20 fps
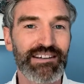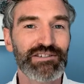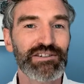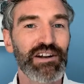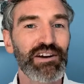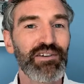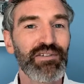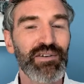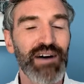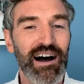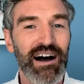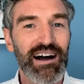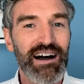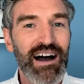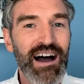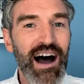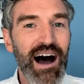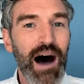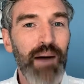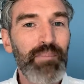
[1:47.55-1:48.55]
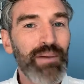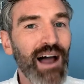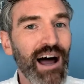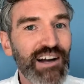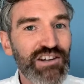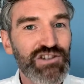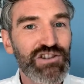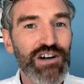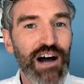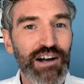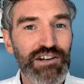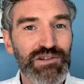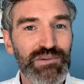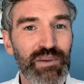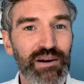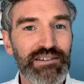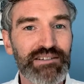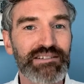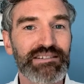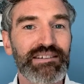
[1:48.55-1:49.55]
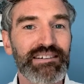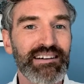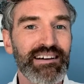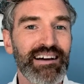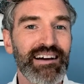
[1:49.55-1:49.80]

Sort of apply judgment,